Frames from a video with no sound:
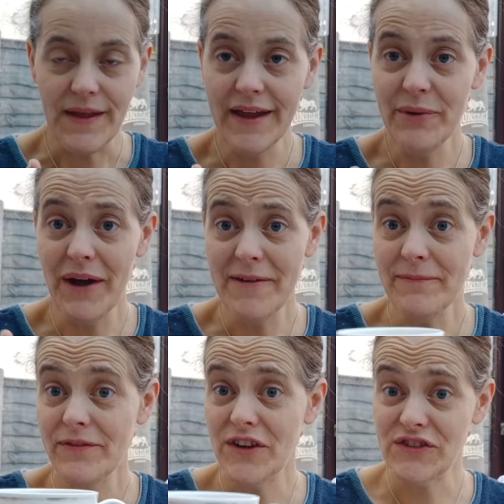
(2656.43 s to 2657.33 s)
Anyway,
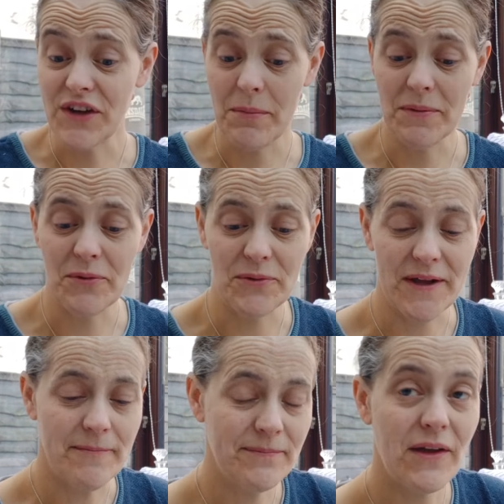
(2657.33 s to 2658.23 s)
first cup of the
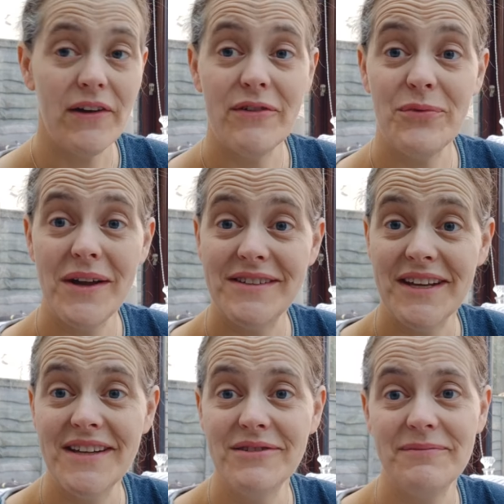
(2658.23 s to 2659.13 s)
morning. I have
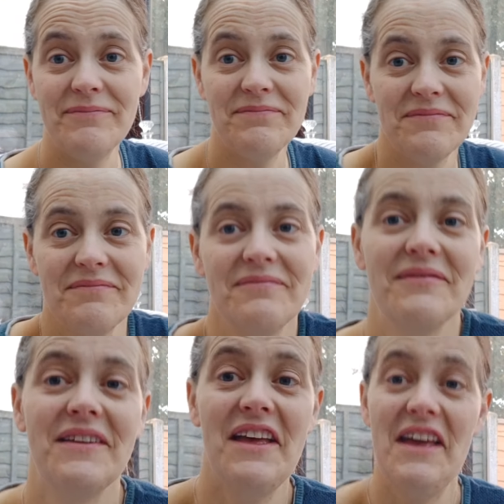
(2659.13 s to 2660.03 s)
waited
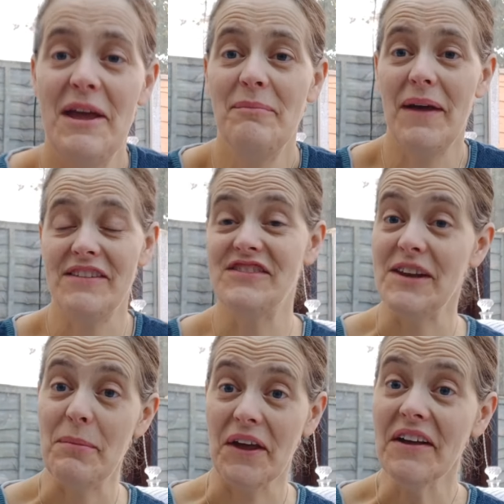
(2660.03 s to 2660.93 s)
in bed
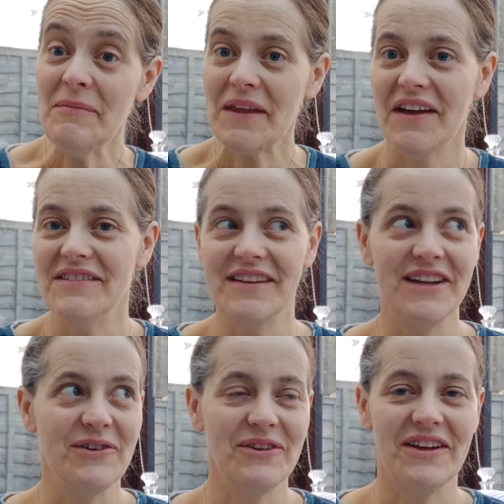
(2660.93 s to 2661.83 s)
sleeping until it
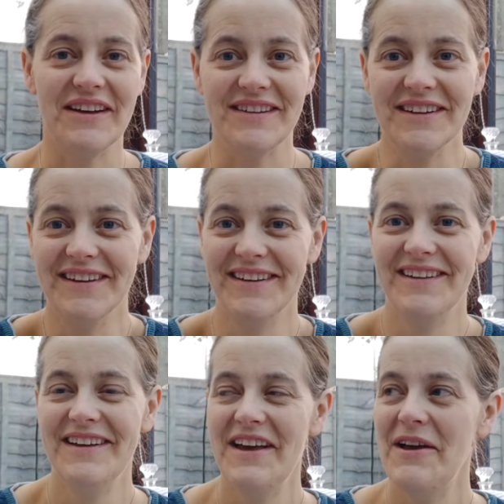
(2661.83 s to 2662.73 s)
got light.
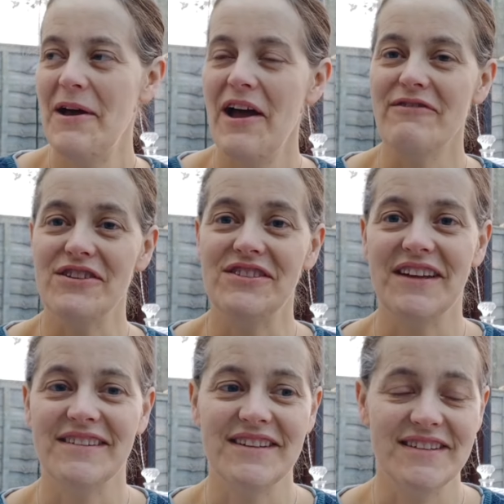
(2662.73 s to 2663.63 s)
Richard
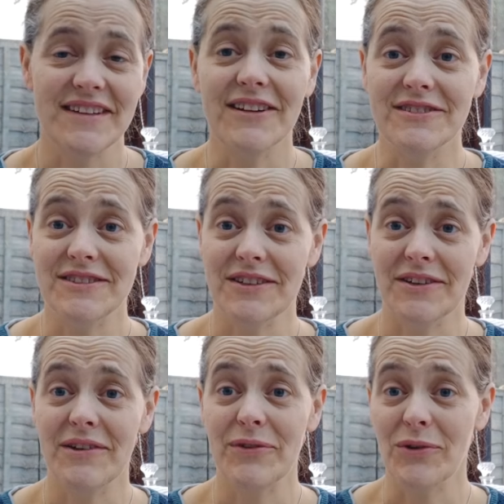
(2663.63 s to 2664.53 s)
and his eldest
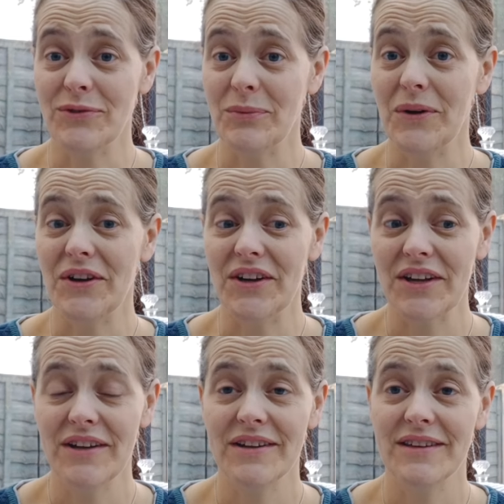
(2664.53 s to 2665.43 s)
son have gone to work.